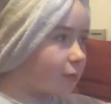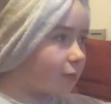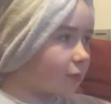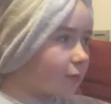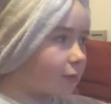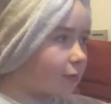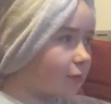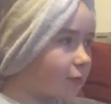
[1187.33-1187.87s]
my
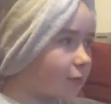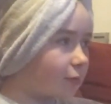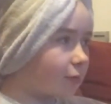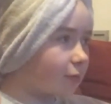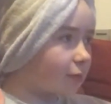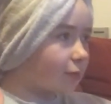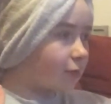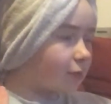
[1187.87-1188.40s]
lovely
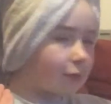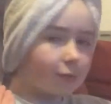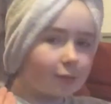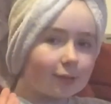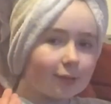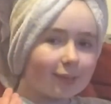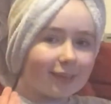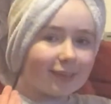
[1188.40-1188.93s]
tall headed
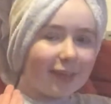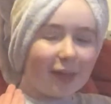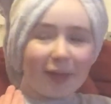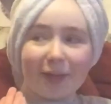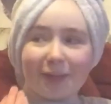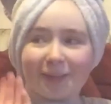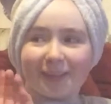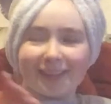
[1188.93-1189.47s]

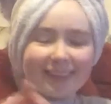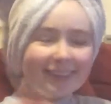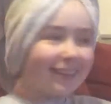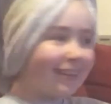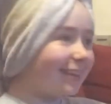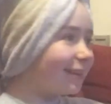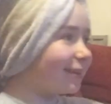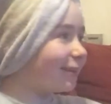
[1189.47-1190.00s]

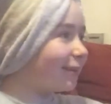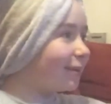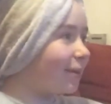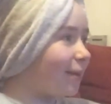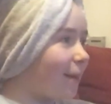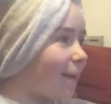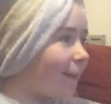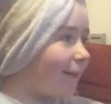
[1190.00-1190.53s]
child,
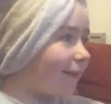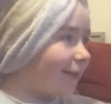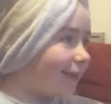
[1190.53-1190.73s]
is... Uh,